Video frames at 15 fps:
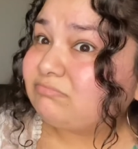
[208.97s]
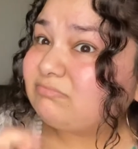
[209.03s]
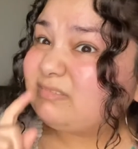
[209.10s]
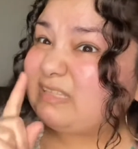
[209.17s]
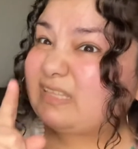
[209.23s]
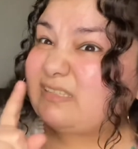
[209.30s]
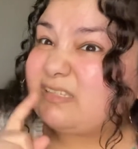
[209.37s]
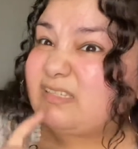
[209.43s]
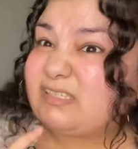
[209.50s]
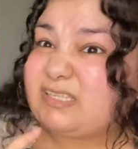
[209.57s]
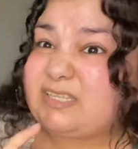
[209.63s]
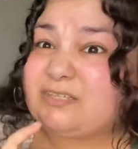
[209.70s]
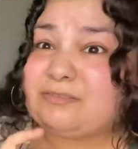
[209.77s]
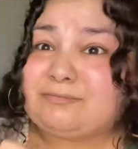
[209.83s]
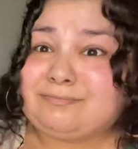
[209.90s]
That's a
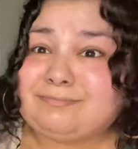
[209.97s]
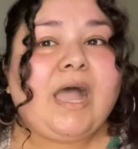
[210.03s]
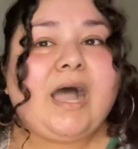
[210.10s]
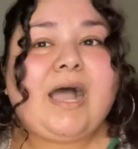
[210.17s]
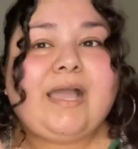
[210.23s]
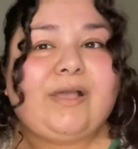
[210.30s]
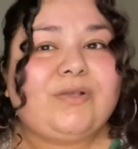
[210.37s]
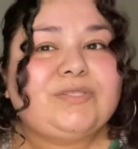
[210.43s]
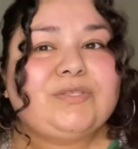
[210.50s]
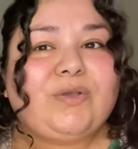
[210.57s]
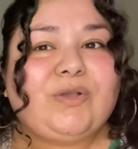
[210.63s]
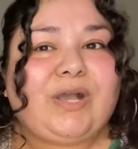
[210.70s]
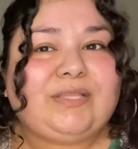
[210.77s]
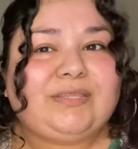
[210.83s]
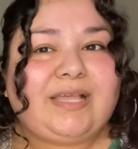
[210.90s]
steal. I also
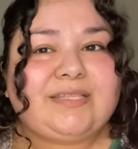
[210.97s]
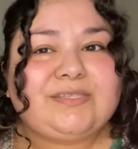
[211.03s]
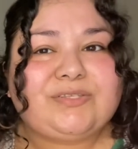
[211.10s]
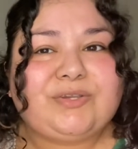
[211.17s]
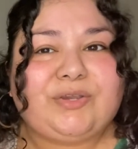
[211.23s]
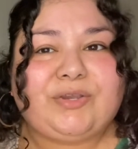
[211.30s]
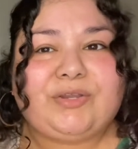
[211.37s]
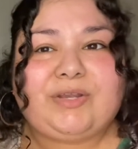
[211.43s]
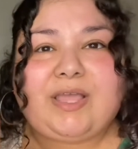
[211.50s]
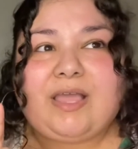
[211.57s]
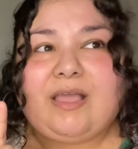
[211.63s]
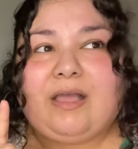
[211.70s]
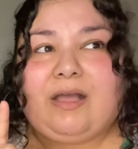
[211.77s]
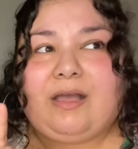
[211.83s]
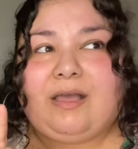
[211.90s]
got that skirt
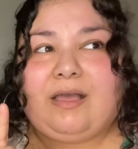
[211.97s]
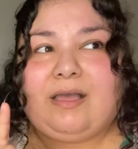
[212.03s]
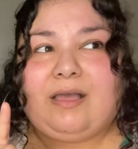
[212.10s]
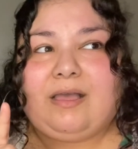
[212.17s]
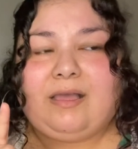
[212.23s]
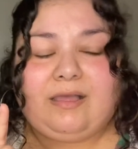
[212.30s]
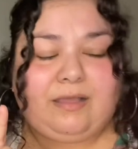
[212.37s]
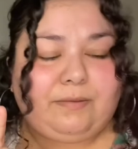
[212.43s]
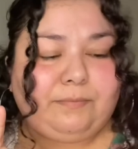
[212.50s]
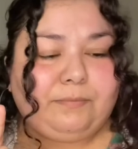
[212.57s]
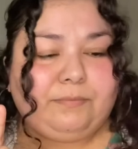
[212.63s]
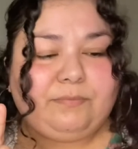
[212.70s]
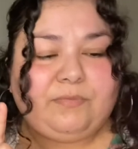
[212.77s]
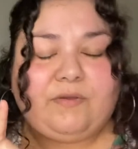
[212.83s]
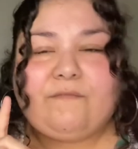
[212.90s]

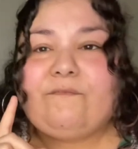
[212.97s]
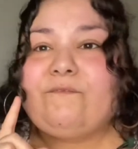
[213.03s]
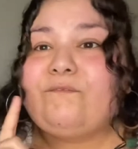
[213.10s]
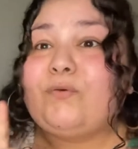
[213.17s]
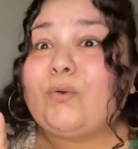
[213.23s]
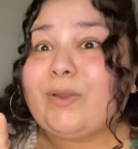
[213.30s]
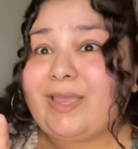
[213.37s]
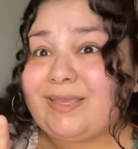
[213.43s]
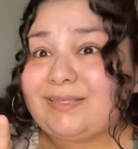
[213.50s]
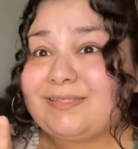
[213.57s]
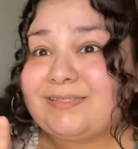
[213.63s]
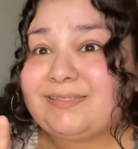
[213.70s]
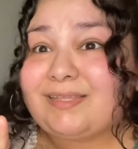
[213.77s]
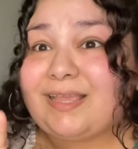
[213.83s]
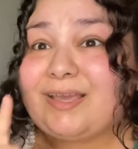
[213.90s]

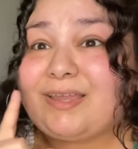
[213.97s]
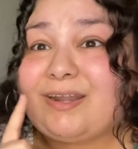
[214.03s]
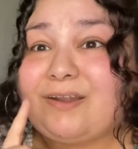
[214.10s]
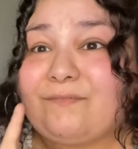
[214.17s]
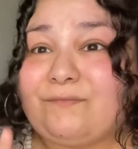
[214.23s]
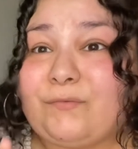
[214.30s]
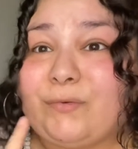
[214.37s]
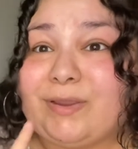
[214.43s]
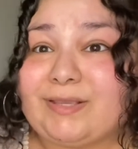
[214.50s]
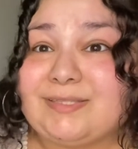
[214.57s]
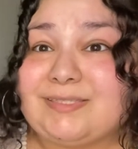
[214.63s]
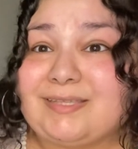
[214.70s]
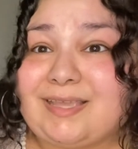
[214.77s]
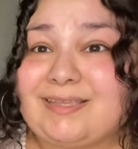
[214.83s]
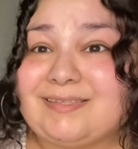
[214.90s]
4X. I got it at 4X
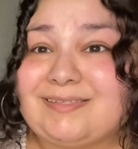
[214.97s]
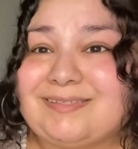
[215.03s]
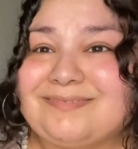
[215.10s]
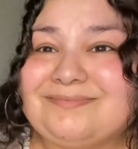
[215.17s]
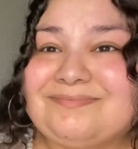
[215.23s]
size.